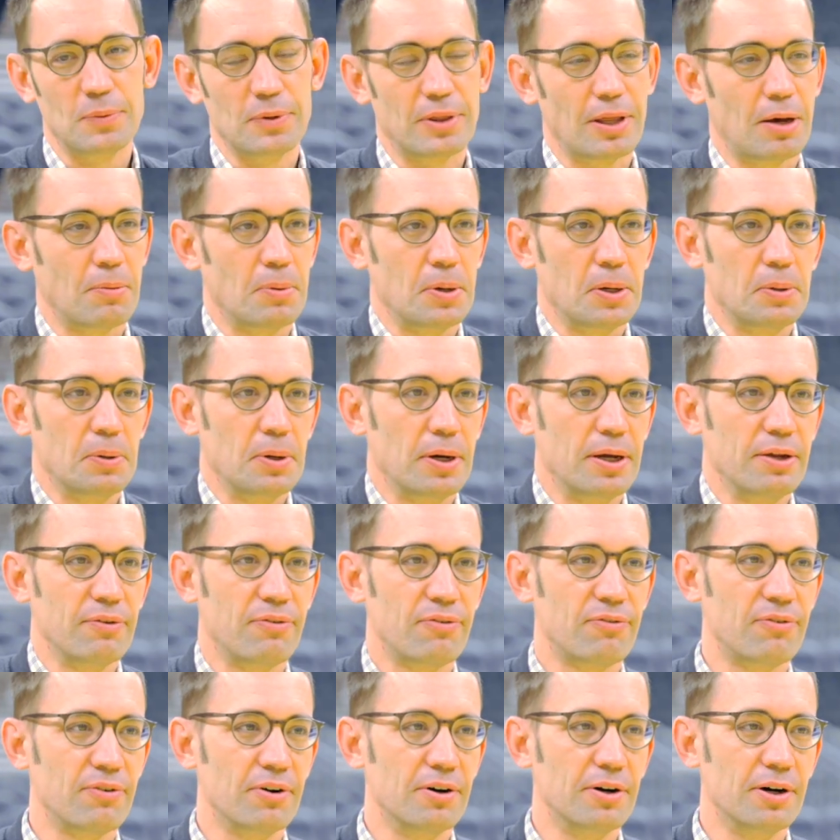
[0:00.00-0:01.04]
without my
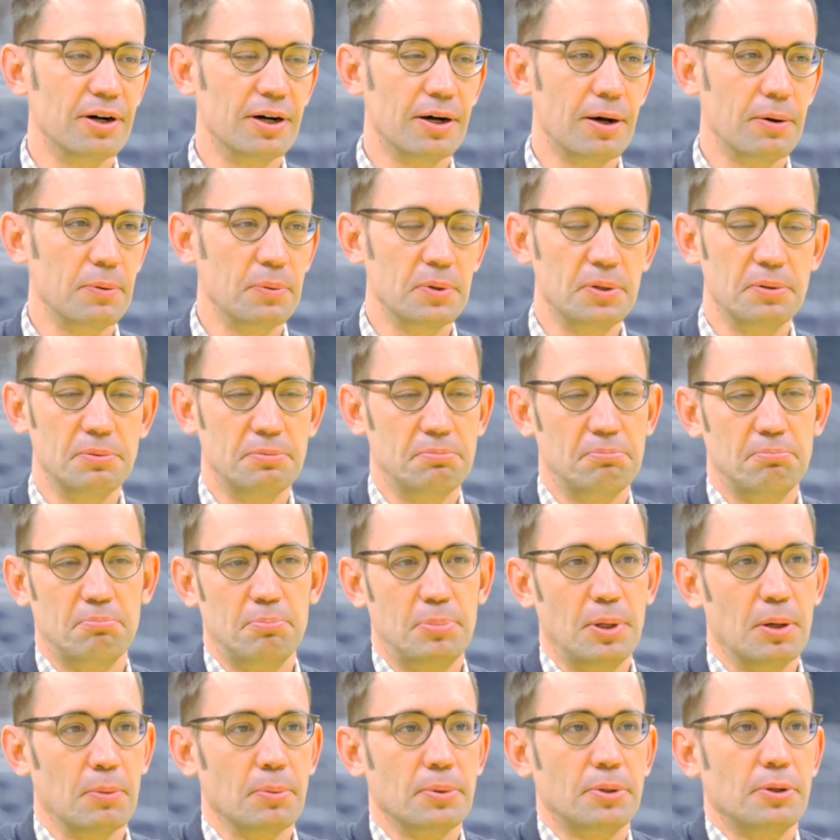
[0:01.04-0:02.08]
wife, uh, I wouldn't
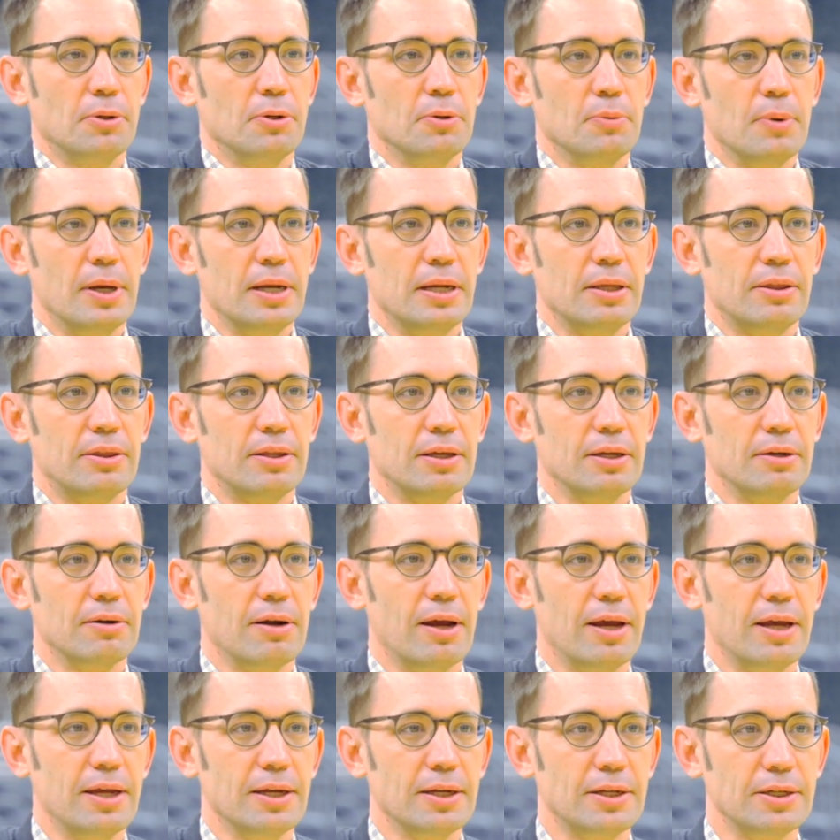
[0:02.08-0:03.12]
be able to do anything,
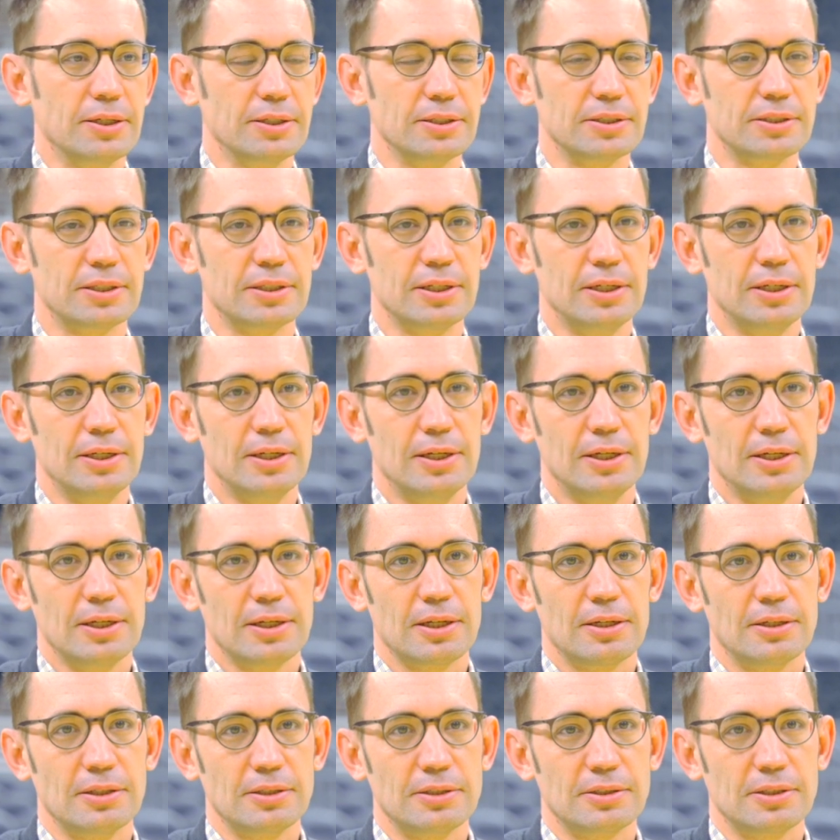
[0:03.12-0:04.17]
right? Because
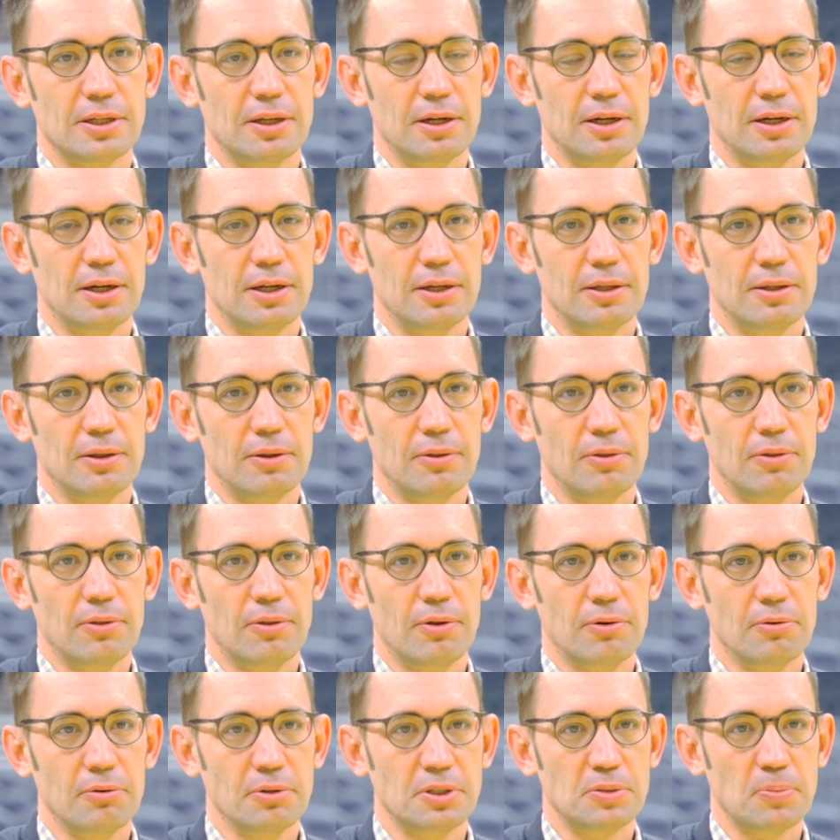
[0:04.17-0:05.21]
because uh,
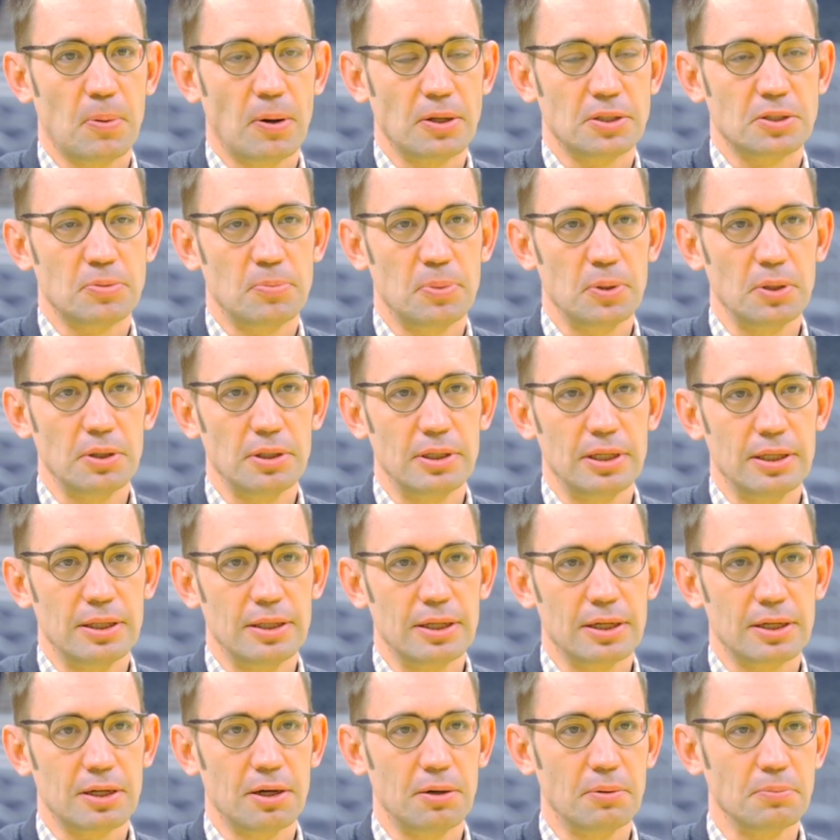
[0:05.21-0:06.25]
the responsibility
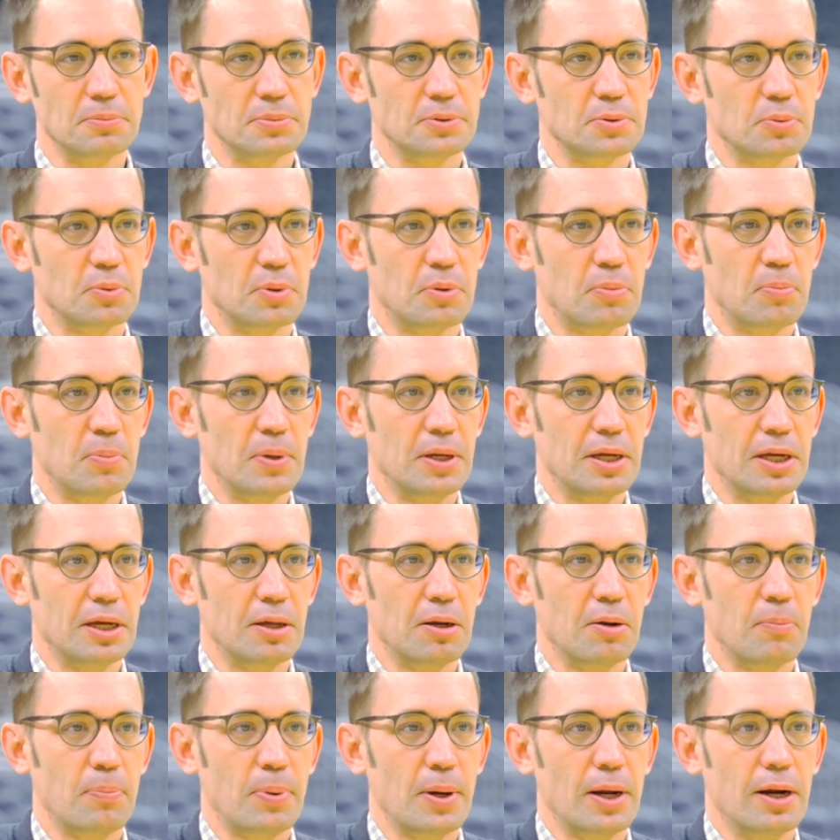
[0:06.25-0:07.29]
that comes with being
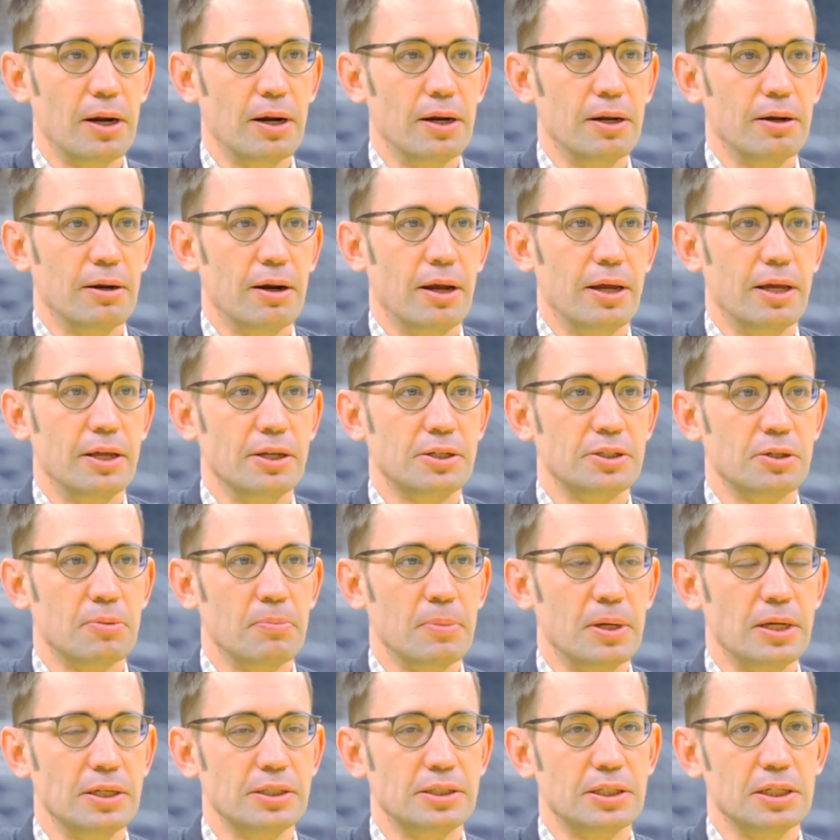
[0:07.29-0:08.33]
a parent, right? It's
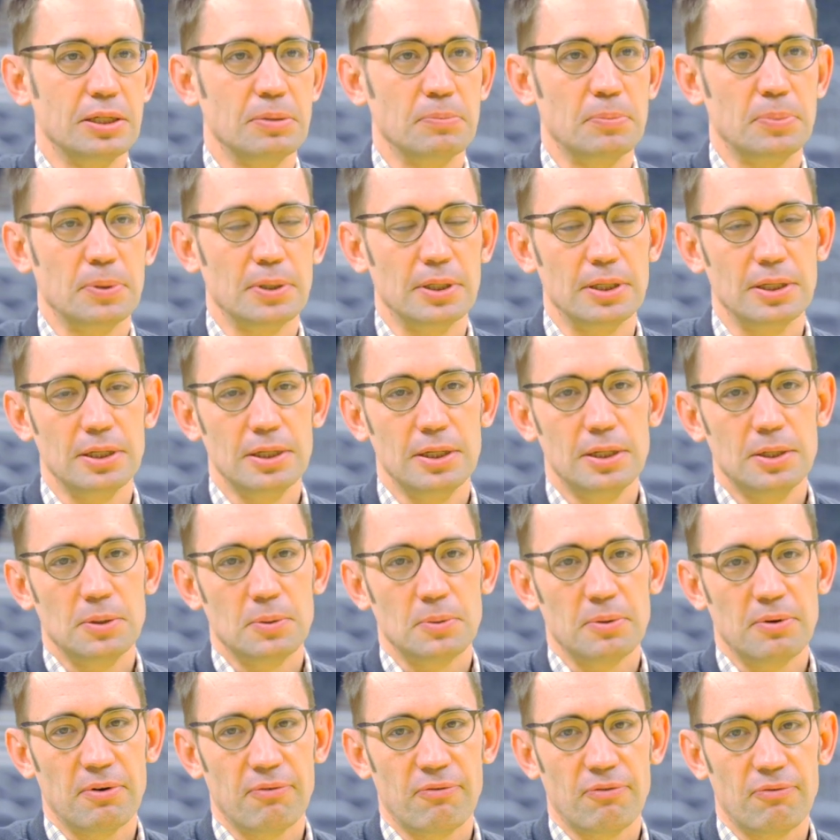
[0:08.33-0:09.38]
amazing, but
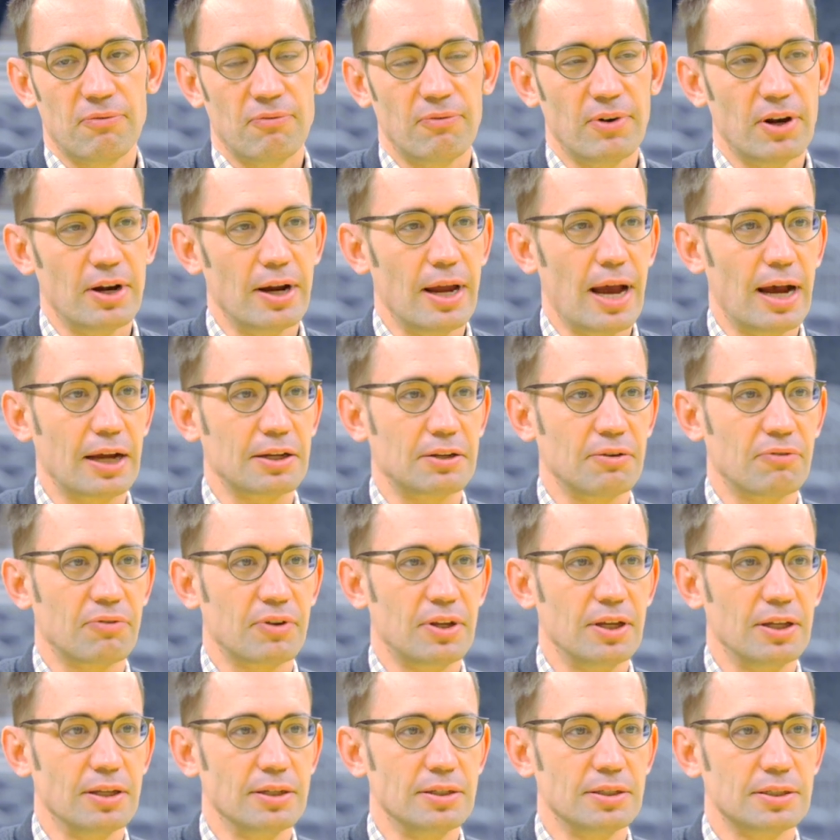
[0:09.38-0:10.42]
we have very active
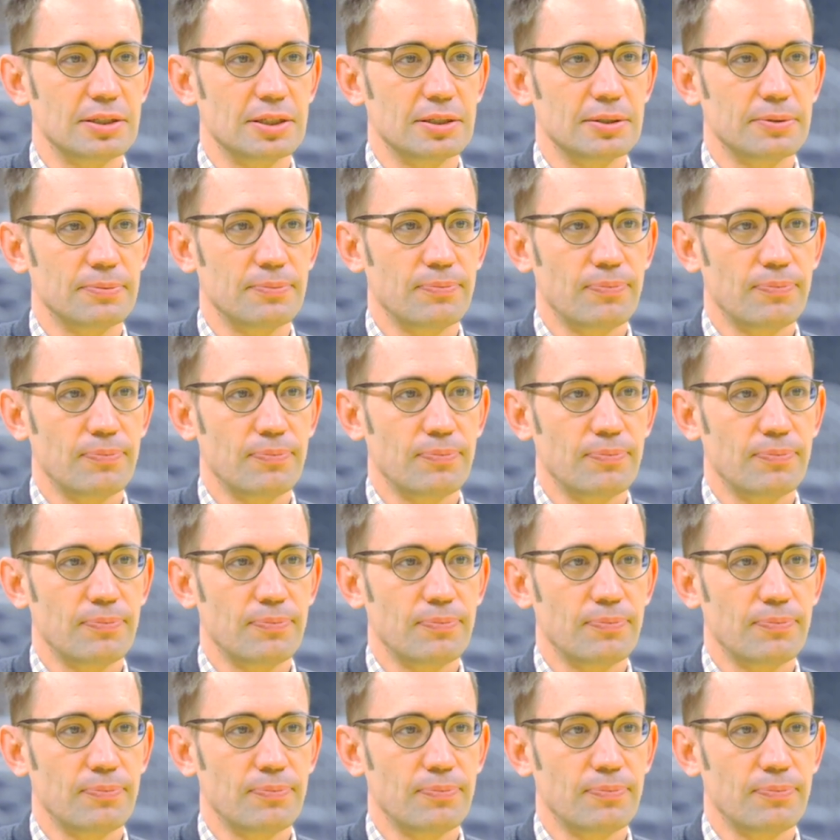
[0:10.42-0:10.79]
kids.